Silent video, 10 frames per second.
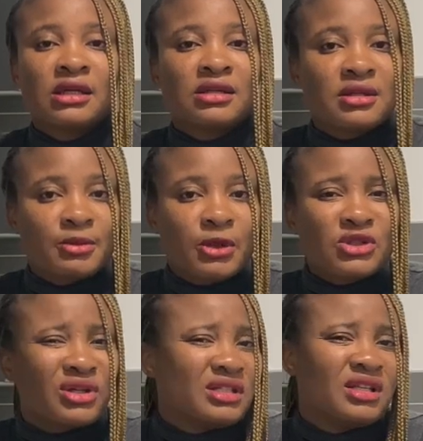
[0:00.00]
The
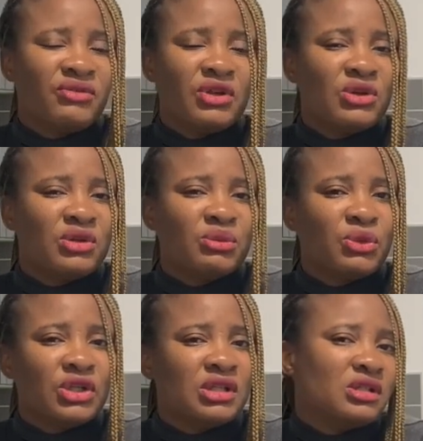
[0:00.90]
sponsor is giving you the
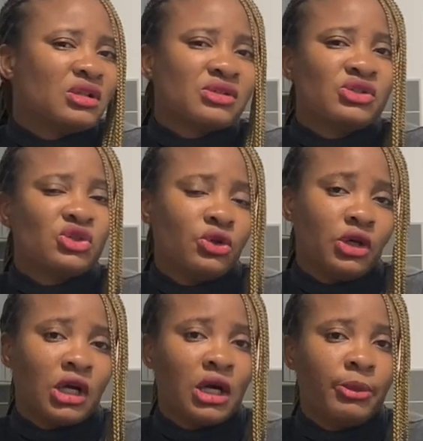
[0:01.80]
money. It doesn't show you're
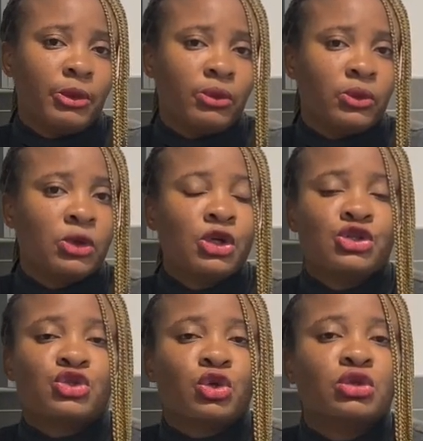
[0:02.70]
capable.
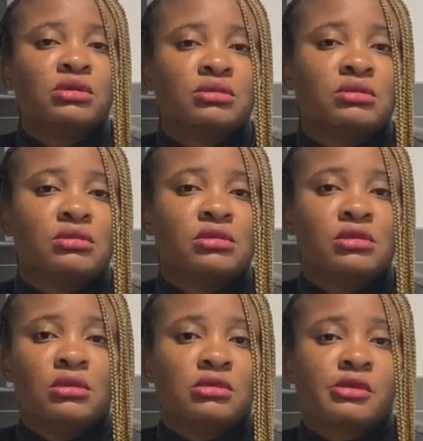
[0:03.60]
So
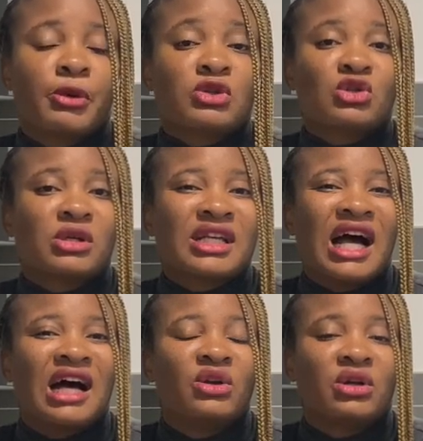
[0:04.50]
sponsors
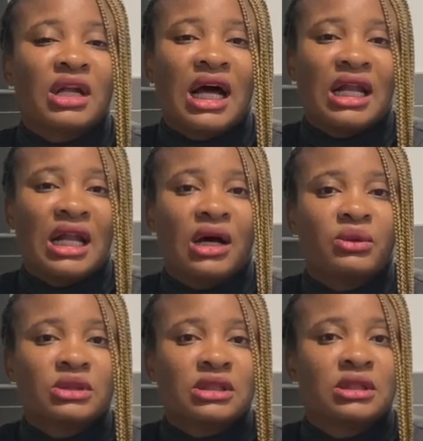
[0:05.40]
are not
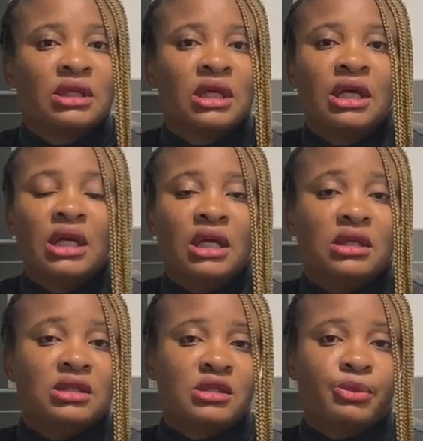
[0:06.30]
allowed in
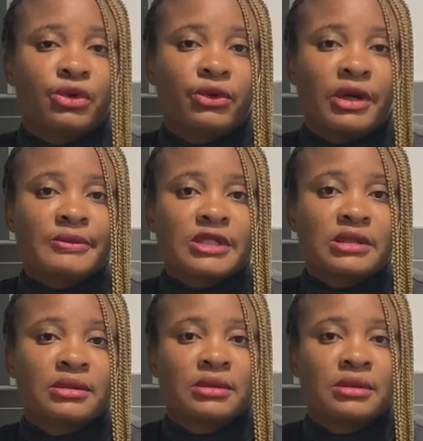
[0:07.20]
these programs.